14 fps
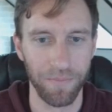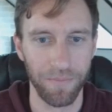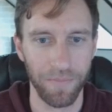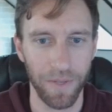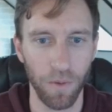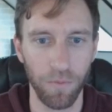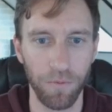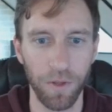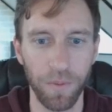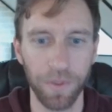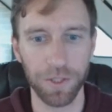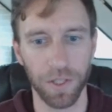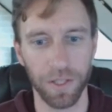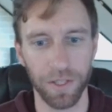Hopefully we
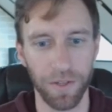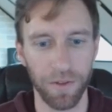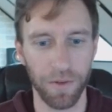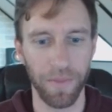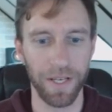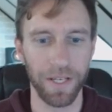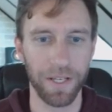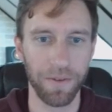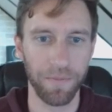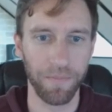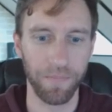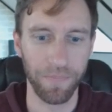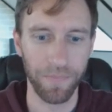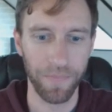draw another minion,
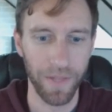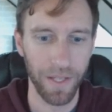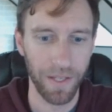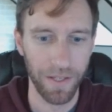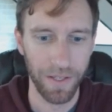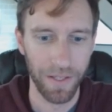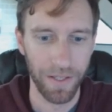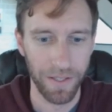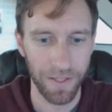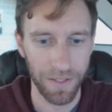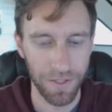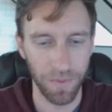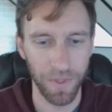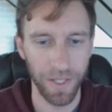
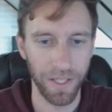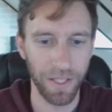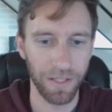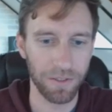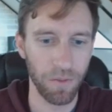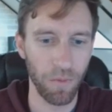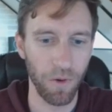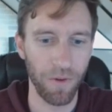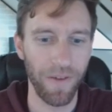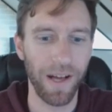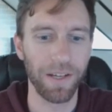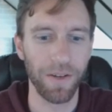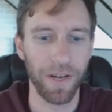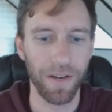so we can get a little more
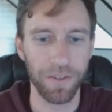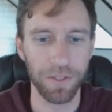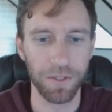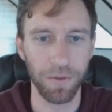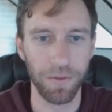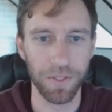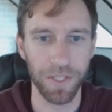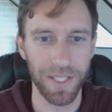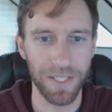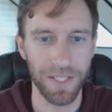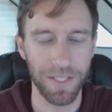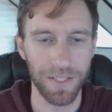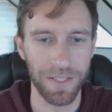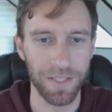value out of the Truth and
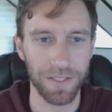Justice.